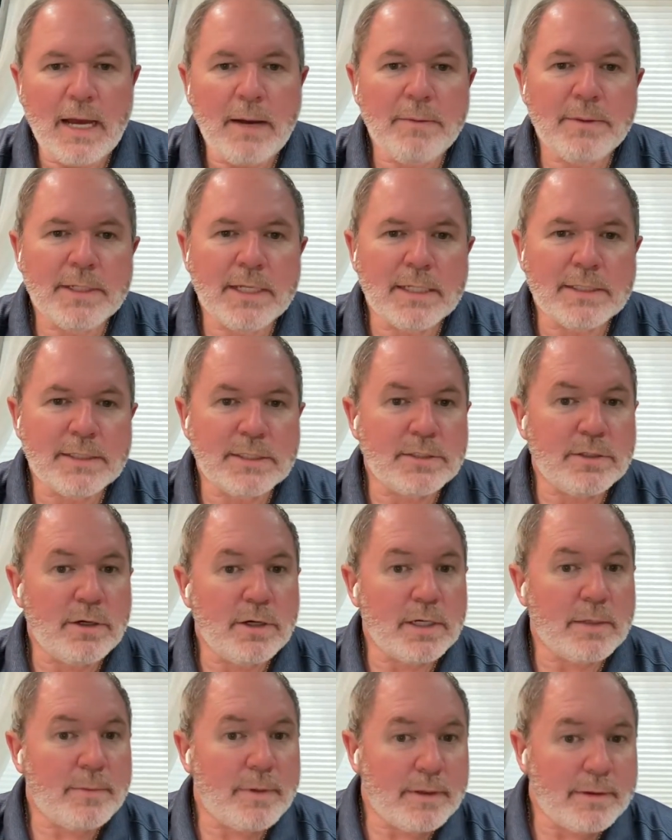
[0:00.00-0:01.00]
I would like to
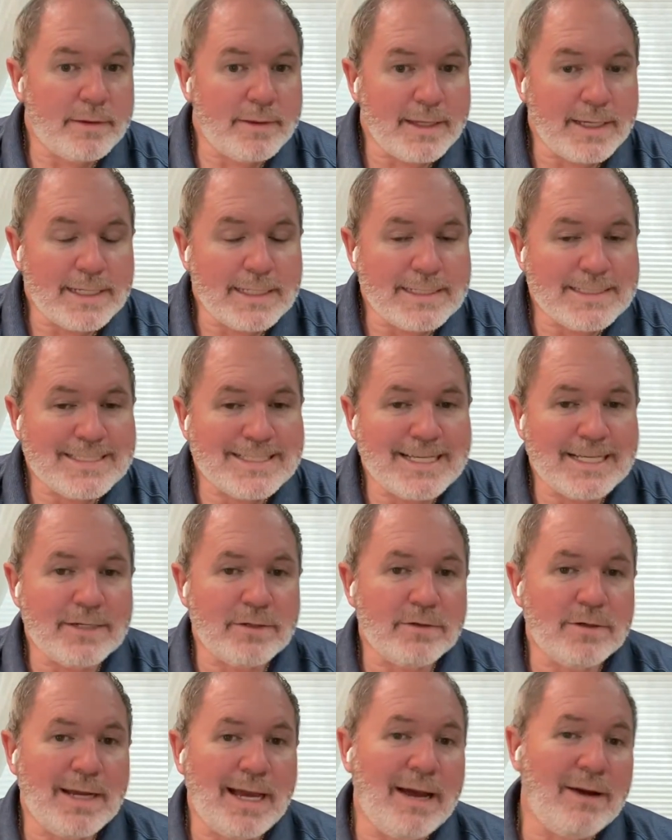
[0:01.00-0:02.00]
talk about things that
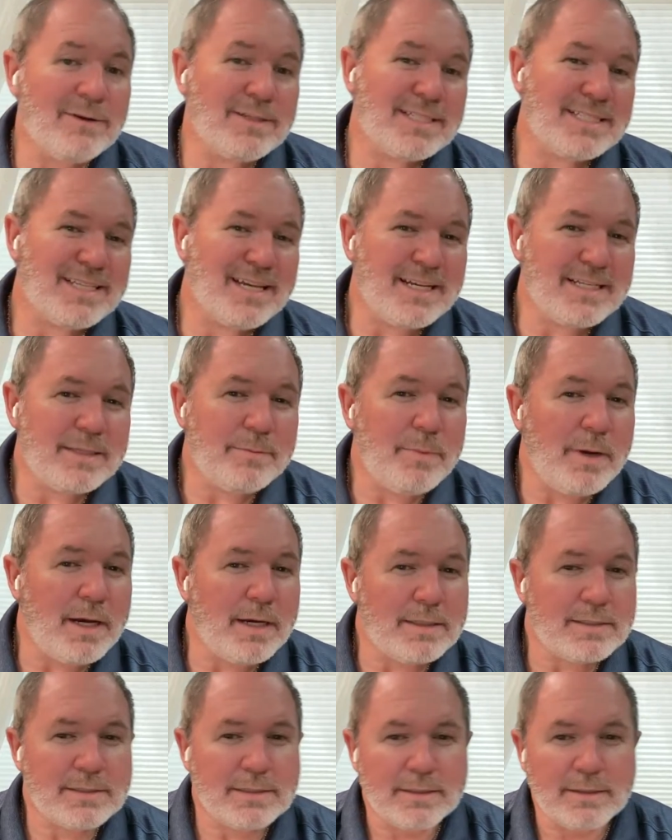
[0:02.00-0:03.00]
are outside the
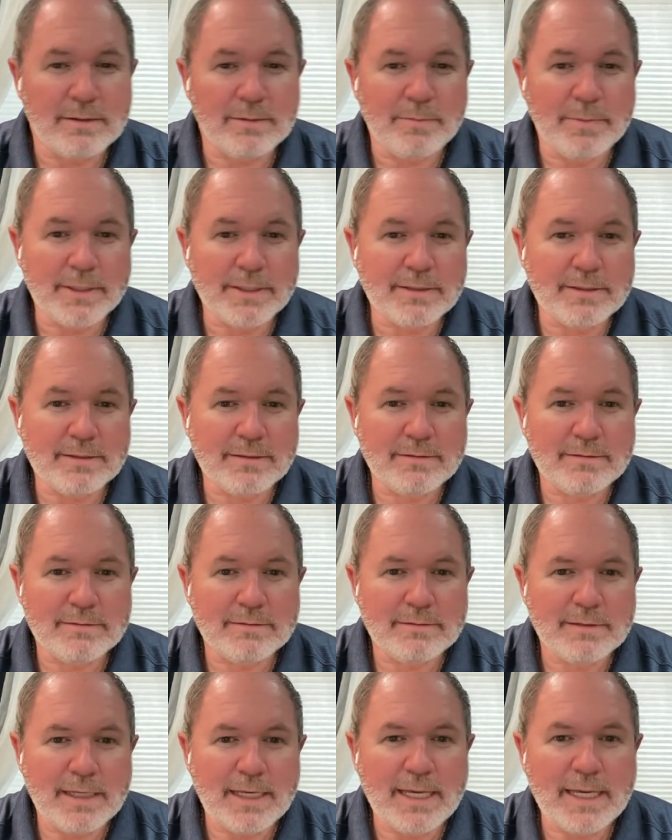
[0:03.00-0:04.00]
box a little bit,
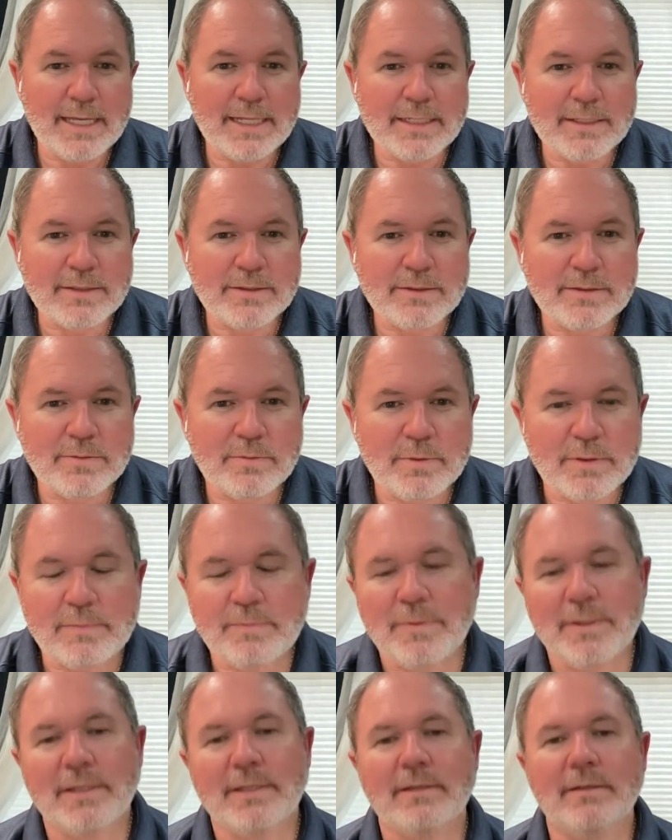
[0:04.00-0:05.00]
and
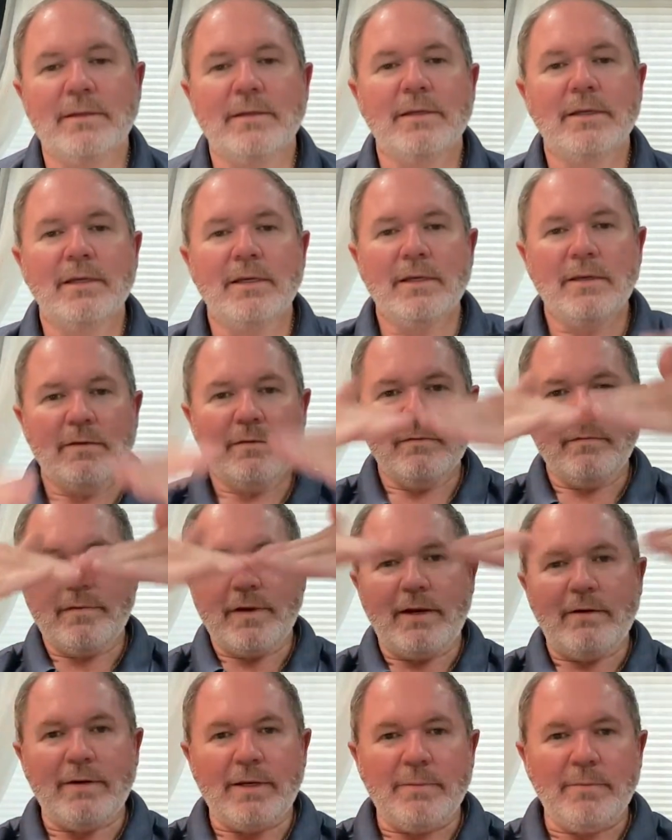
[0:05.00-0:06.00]
we've been
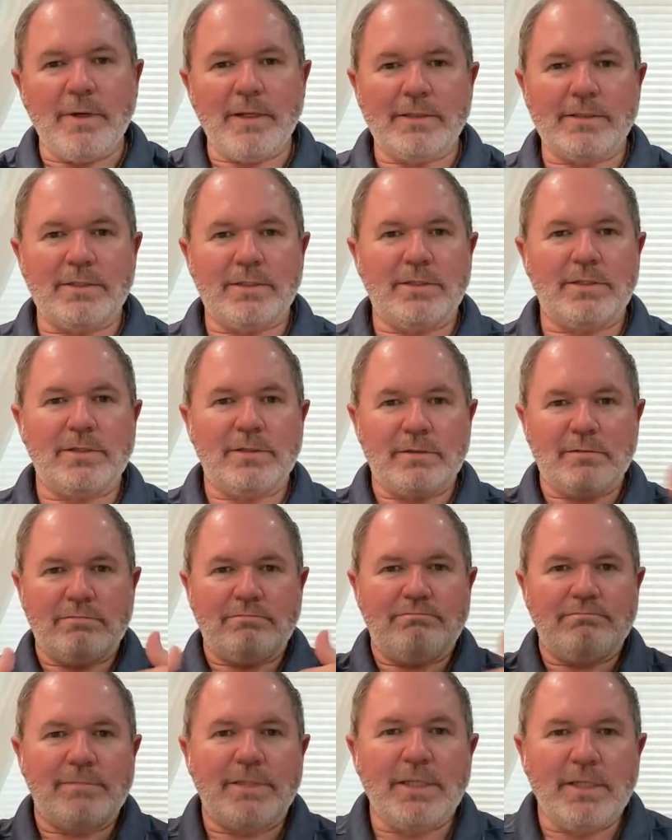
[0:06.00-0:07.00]
very much,